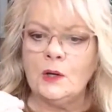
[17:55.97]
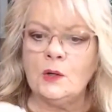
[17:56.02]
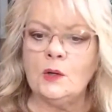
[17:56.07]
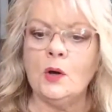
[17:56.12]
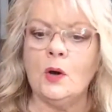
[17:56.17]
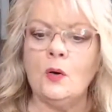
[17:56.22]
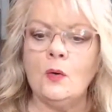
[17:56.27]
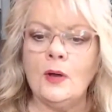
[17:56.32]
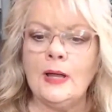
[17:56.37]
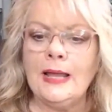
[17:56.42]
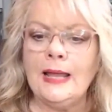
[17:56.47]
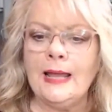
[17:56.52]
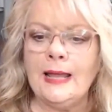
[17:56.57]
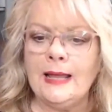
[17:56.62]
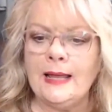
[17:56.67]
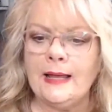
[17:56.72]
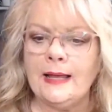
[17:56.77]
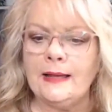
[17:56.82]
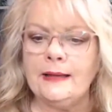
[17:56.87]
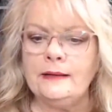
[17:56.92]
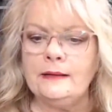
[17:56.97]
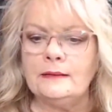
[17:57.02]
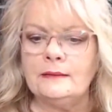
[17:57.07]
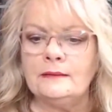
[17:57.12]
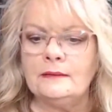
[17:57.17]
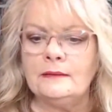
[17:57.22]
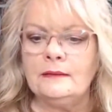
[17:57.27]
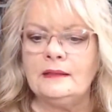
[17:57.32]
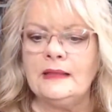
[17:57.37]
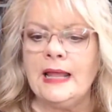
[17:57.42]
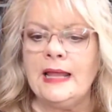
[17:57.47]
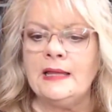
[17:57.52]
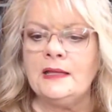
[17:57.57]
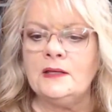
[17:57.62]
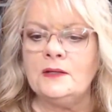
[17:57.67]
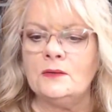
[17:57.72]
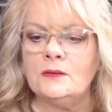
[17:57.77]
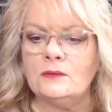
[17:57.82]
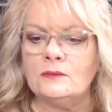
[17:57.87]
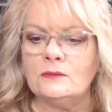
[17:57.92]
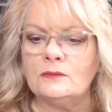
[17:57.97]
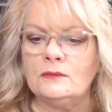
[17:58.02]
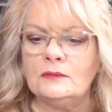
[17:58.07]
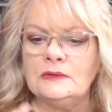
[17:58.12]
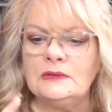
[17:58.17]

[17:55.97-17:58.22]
Go ahead. Thank you.